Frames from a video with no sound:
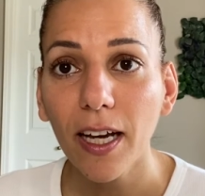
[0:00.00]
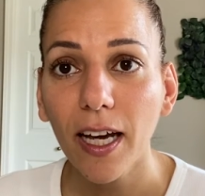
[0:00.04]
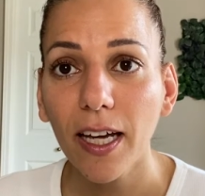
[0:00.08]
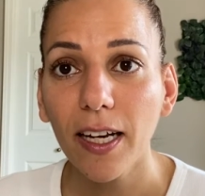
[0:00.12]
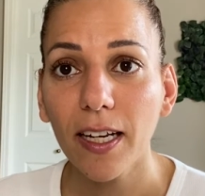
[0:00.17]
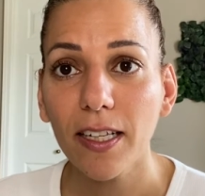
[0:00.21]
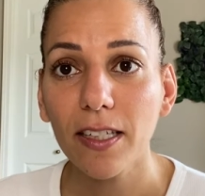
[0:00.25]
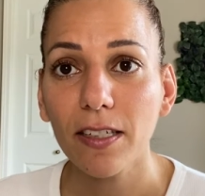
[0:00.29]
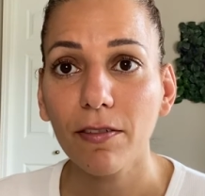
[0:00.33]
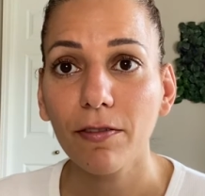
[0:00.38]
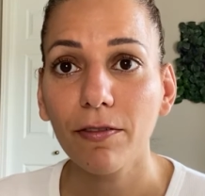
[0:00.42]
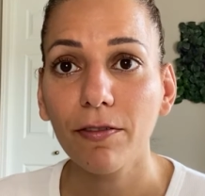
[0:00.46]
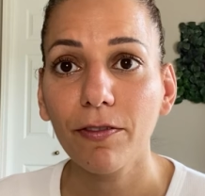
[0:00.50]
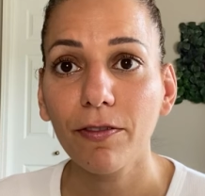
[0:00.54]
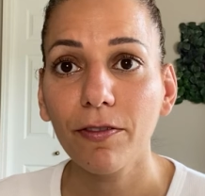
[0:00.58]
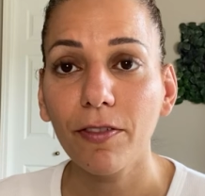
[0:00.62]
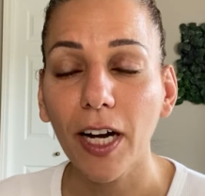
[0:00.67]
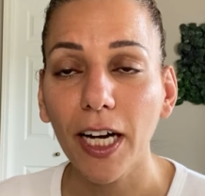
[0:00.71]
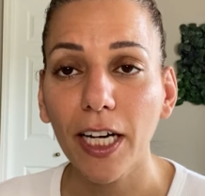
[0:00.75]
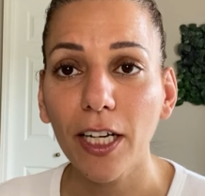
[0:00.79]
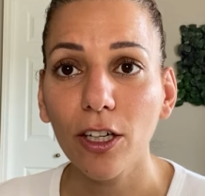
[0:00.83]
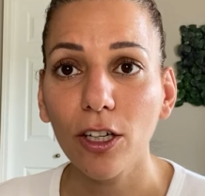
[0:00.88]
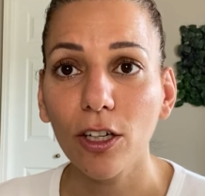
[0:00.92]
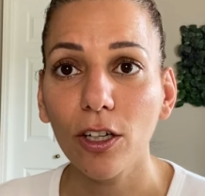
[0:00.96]
and it's a
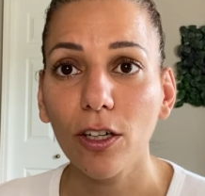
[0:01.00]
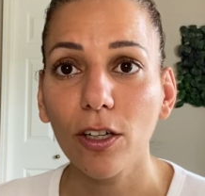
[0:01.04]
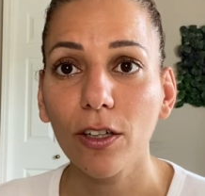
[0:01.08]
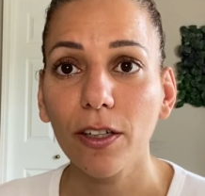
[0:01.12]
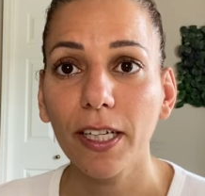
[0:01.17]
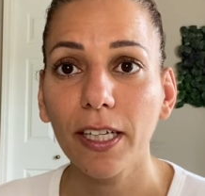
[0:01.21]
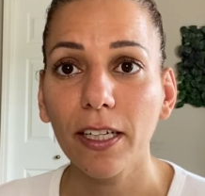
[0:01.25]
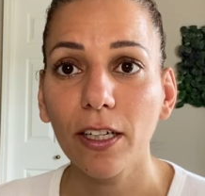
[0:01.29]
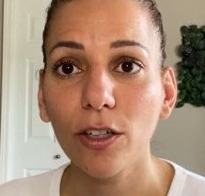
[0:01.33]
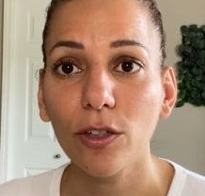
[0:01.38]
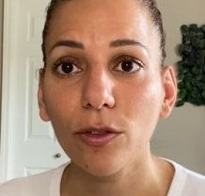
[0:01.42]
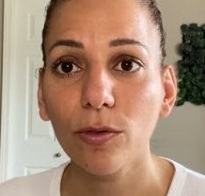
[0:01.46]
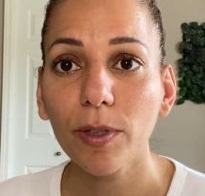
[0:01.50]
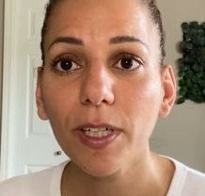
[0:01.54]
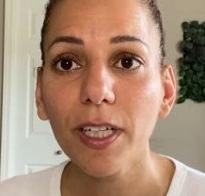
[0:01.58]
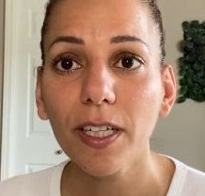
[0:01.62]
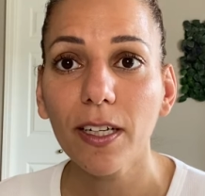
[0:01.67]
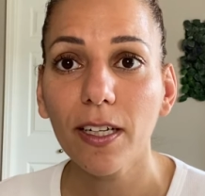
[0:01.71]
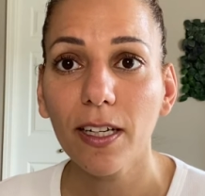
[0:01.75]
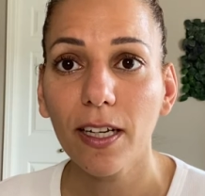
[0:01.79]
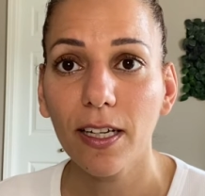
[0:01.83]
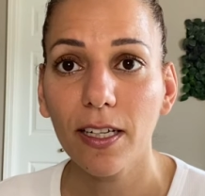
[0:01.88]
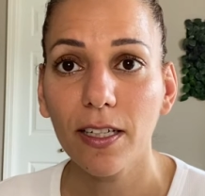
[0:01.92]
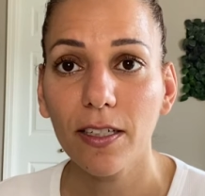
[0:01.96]
vital
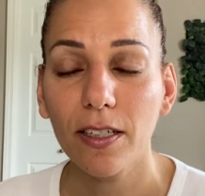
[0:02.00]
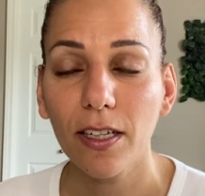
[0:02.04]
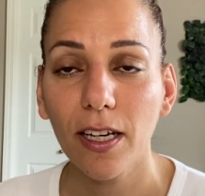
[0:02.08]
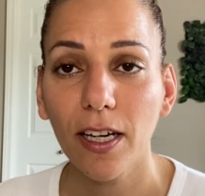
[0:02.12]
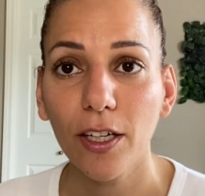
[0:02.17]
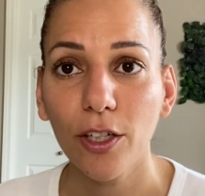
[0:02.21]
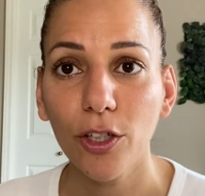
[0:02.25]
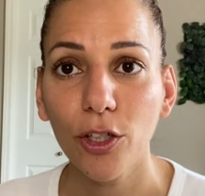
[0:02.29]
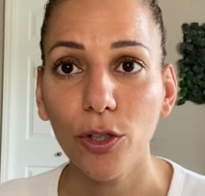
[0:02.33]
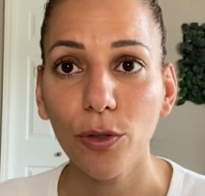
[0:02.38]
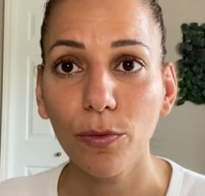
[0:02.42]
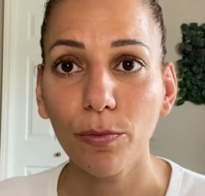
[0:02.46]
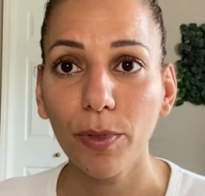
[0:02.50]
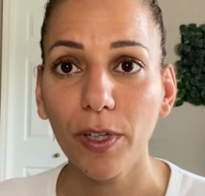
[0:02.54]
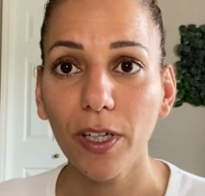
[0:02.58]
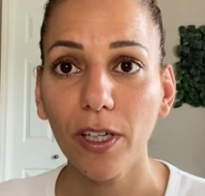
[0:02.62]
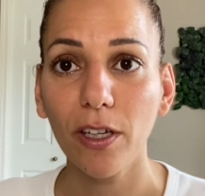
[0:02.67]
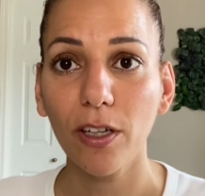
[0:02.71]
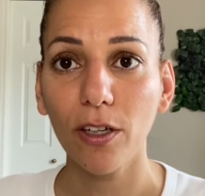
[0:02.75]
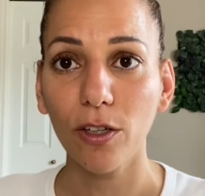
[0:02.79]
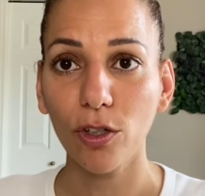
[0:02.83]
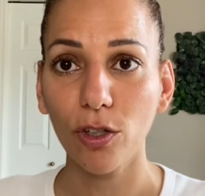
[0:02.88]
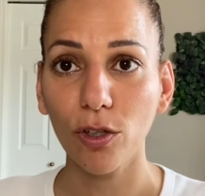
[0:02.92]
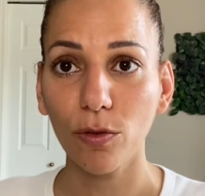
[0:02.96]
ingredient in you
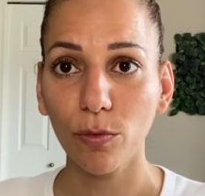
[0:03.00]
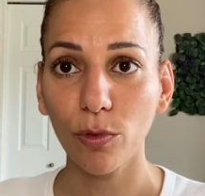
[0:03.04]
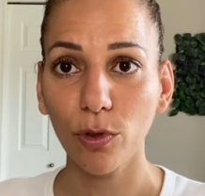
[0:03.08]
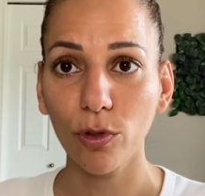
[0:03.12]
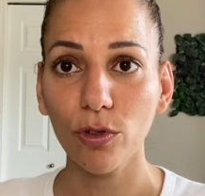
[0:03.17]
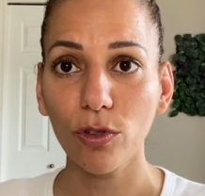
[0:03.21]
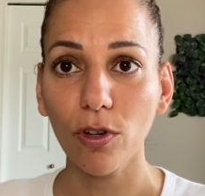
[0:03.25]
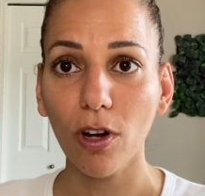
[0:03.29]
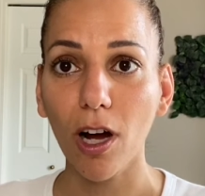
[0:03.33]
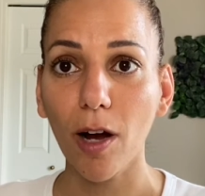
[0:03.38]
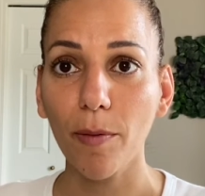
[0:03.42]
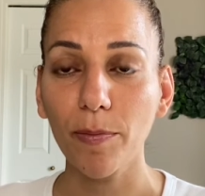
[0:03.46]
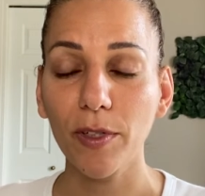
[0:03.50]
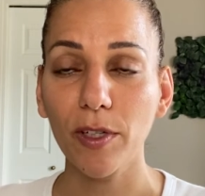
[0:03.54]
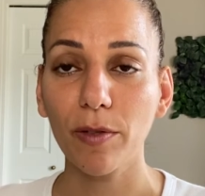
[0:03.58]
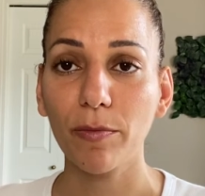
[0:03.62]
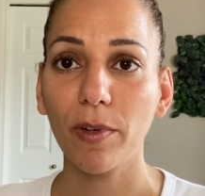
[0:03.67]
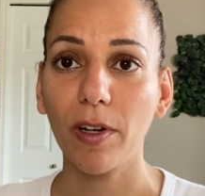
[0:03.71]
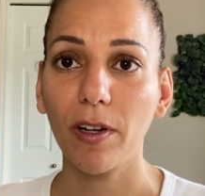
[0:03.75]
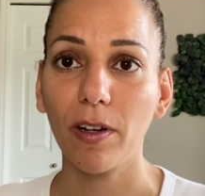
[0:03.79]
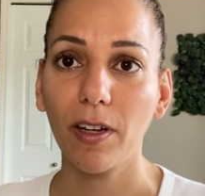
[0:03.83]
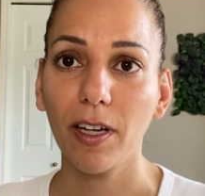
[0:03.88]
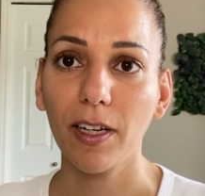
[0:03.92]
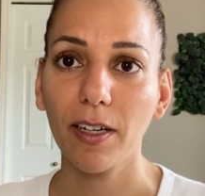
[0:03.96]
being your most
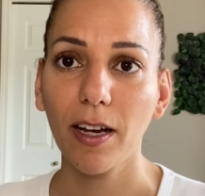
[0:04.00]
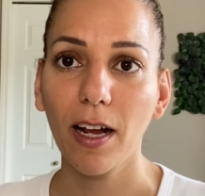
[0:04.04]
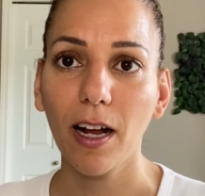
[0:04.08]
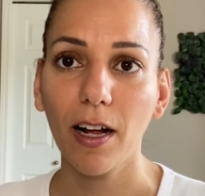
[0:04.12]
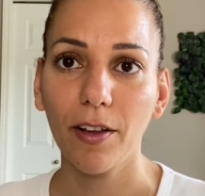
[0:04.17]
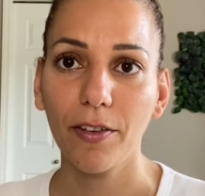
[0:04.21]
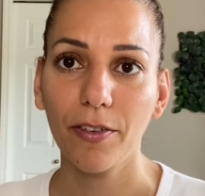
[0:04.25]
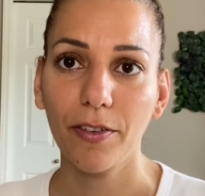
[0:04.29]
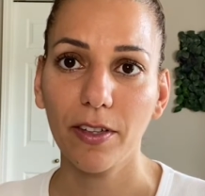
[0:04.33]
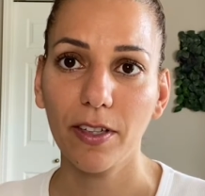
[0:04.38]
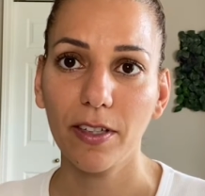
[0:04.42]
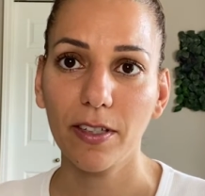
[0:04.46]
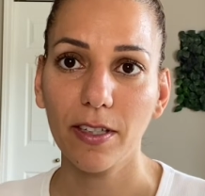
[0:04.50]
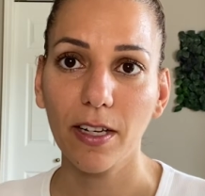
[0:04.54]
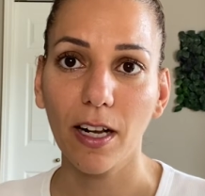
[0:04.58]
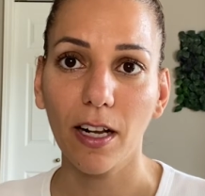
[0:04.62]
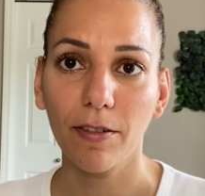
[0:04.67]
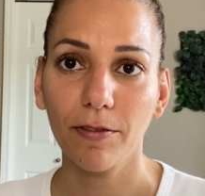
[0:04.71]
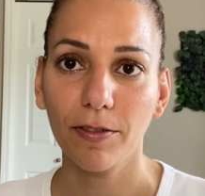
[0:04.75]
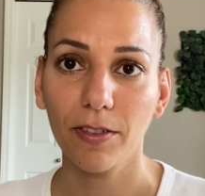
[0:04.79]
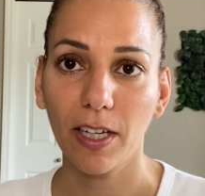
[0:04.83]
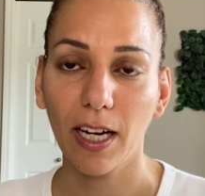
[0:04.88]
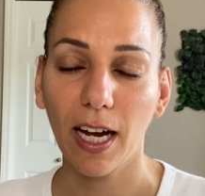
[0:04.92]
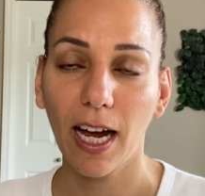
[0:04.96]
optimal and healthy
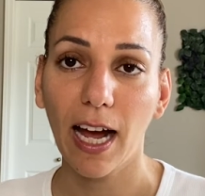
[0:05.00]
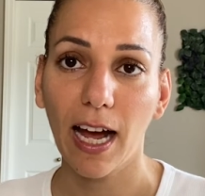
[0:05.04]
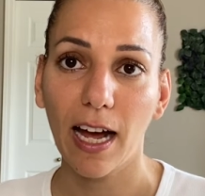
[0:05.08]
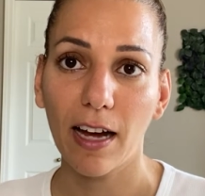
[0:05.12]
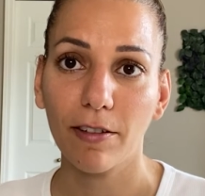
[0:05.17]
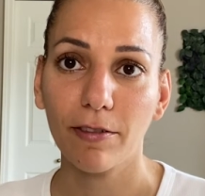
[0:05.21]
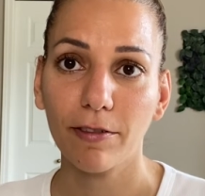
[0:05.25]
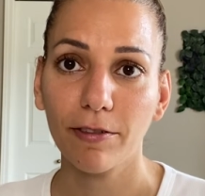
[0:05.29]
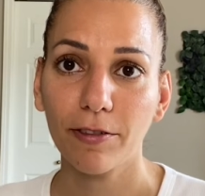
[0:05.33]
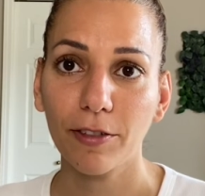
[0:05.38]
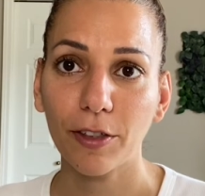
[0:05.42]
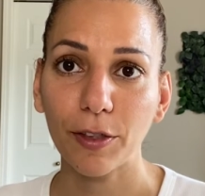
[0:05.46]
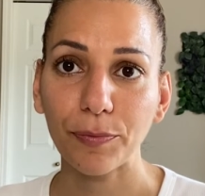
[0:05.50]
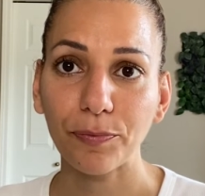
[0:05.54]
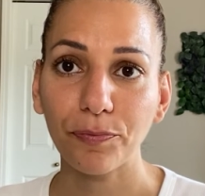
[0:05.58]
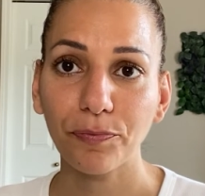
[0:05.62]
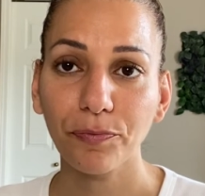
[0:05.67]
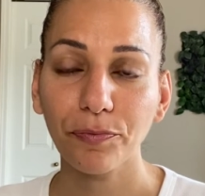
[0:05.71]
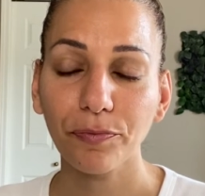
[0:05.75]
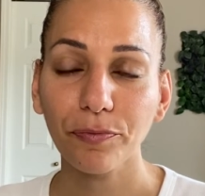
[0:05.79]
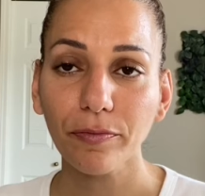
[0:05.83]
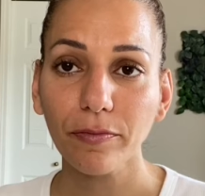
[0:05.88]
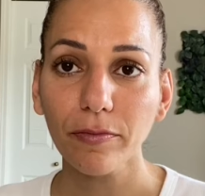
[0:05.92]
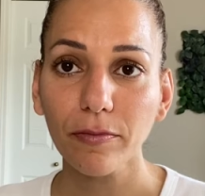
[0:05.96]
self to have.
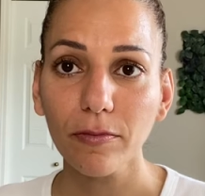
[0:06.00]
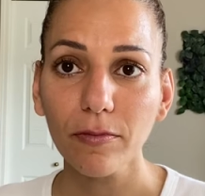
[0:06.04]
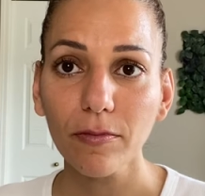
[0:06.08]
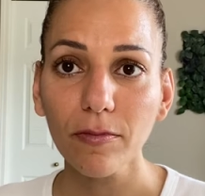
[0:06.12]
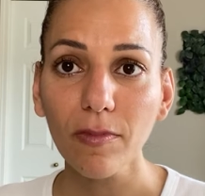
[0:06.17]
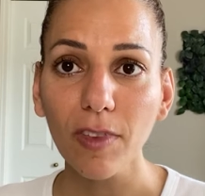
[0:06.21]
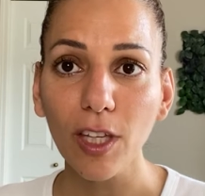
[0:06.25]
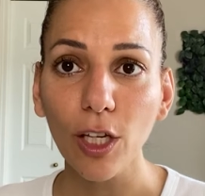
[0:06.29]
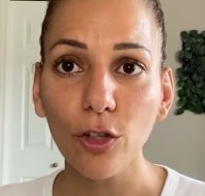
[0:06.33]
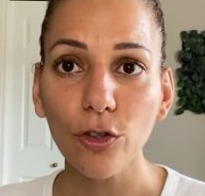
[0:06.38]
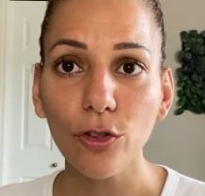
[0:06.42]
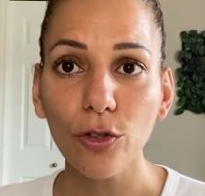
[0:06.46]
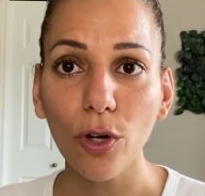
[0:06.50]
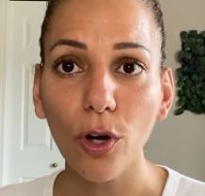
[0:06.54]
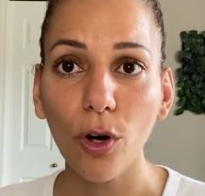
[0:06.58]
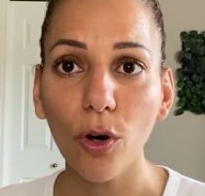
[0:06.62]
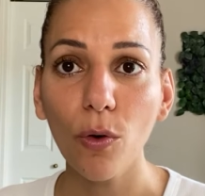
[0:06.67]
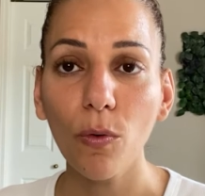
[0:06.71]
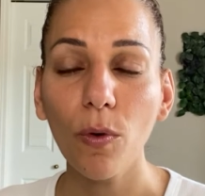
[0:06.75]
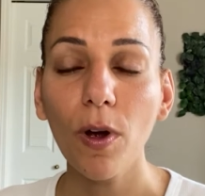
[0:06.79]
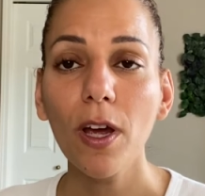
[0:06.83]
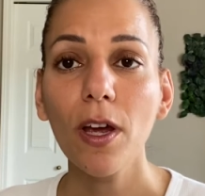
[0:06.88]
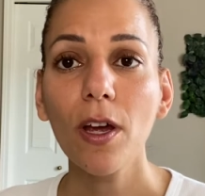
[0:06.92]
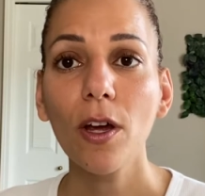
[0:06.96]
So